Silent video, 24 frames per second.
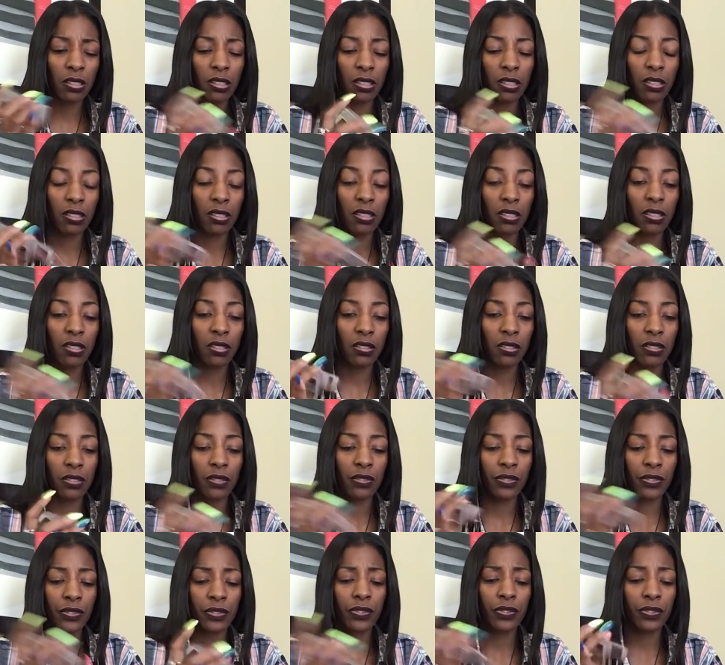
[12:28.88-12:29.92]

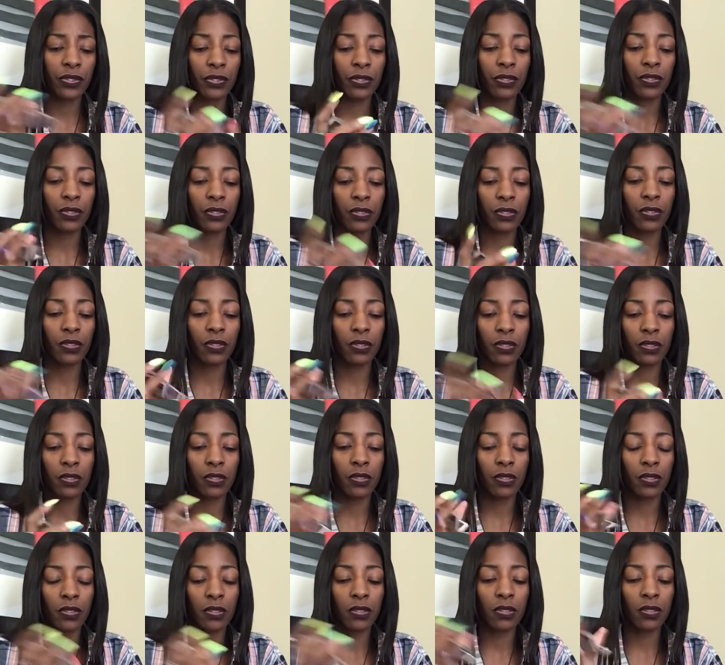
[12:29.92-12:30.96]

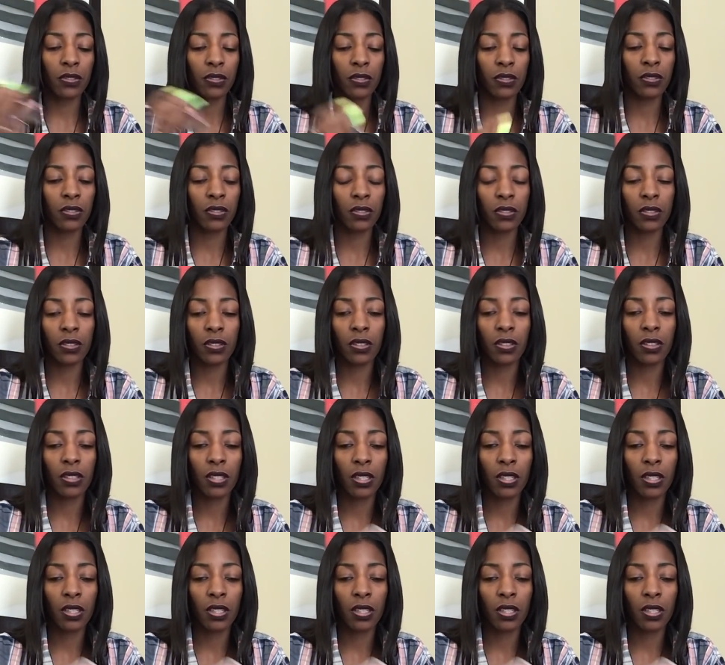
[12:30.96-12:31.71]
(no one is talking)